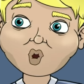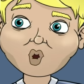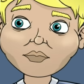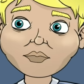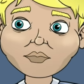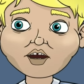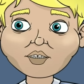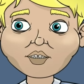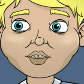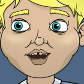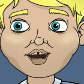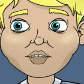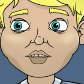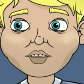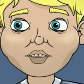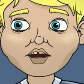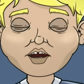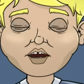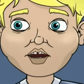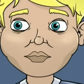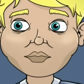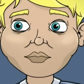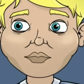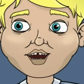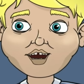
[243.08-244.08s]
The one you
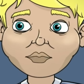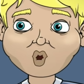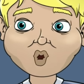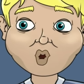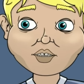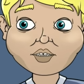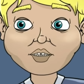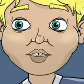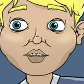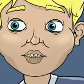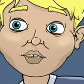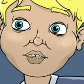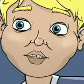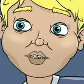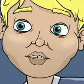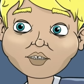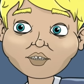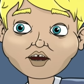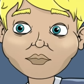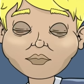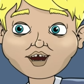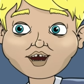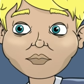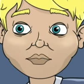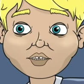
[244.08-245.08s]
didn't order?
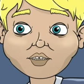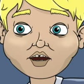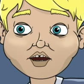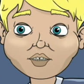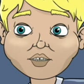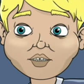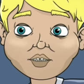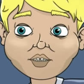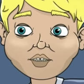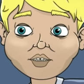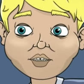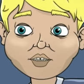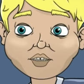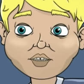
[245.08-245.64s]
Let me see.